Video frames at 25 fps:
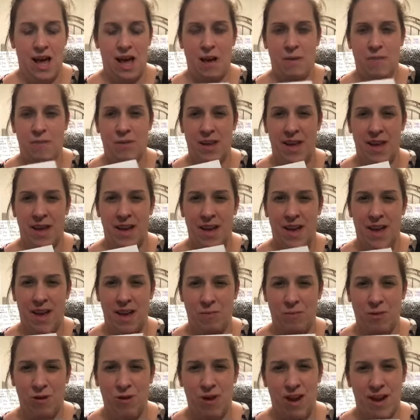that
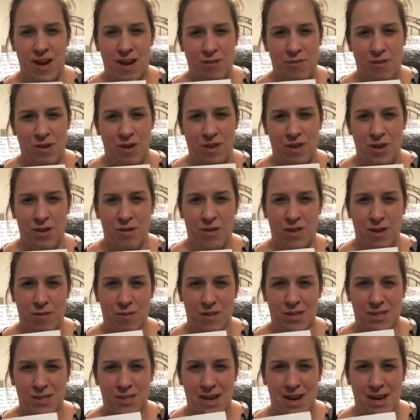I'm creating with you and that
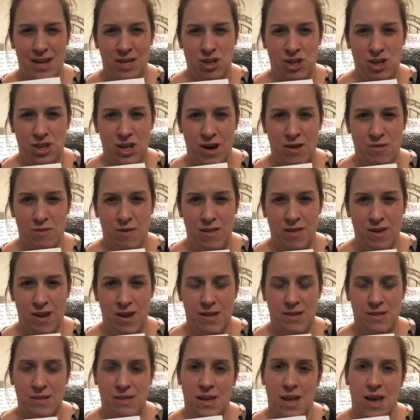Miss Dennett shared with
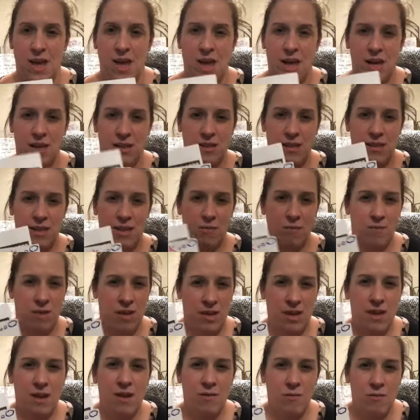us so that we
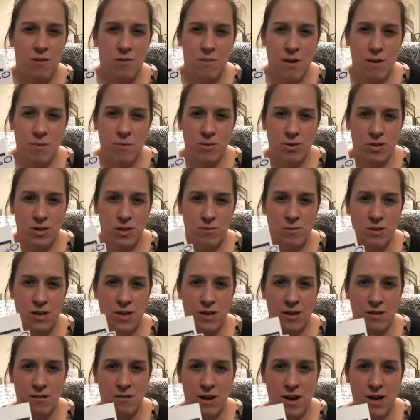can remember to be
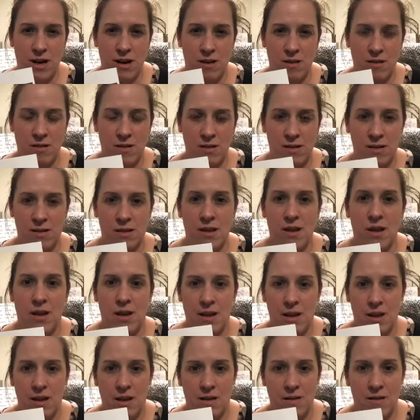good writers.
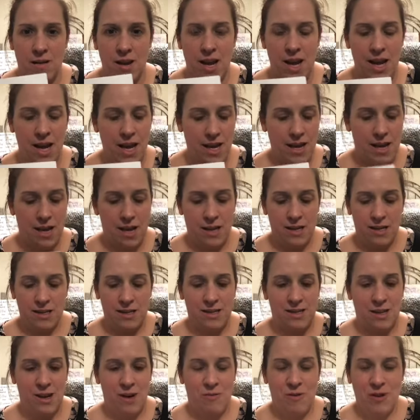Okay,
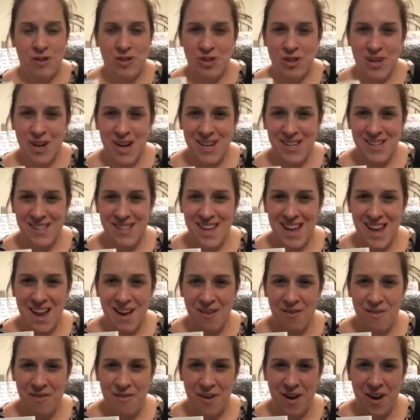so I want you guys to
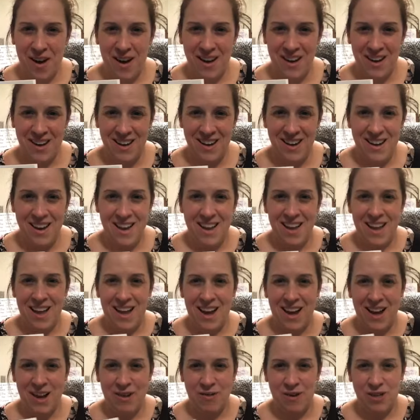have fun,
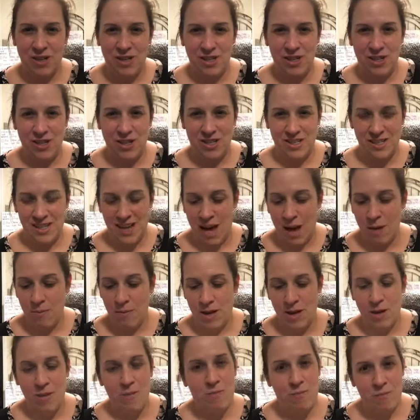and I want you to tell
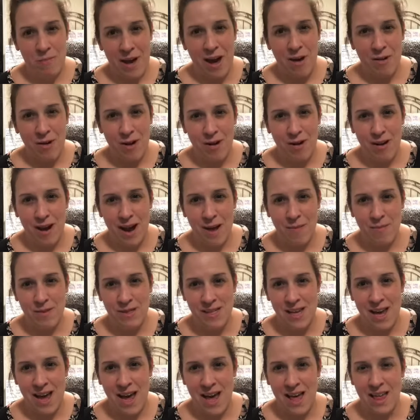me about your
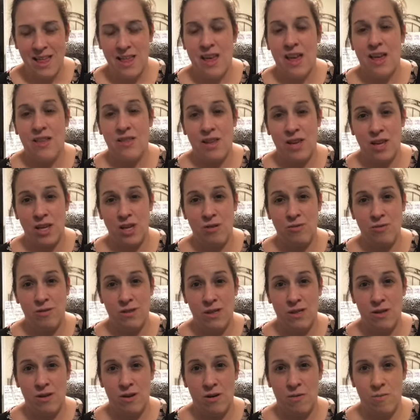habitat that you
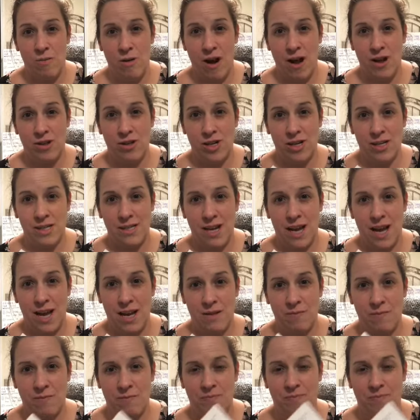did your project on.